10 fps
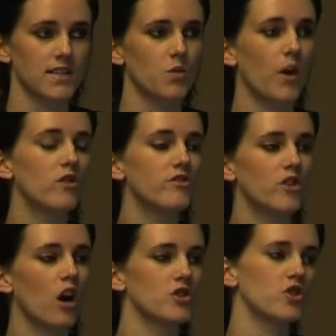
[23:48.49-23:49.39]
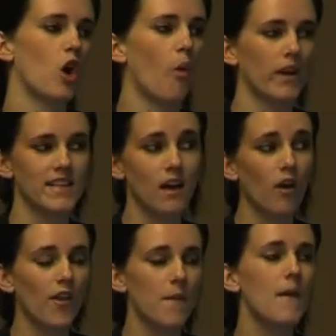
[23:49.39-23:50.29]
It's when you start to not want to
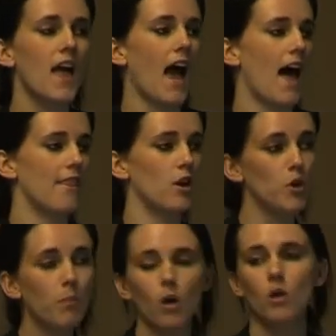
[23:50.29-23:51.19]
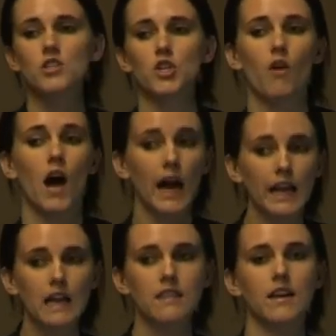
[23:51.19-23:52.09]
tell them and there are loopholes and you're
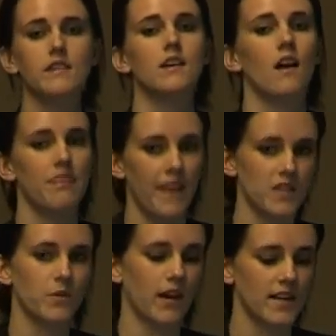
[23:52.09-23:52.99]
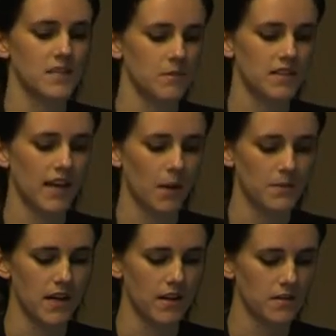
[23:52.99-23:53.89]
hiding things, that's when customers get
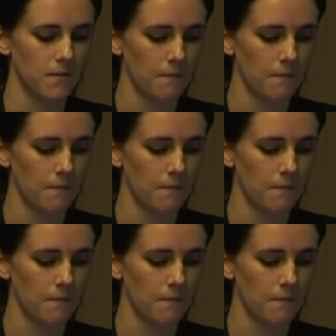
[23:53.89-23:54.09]
upset.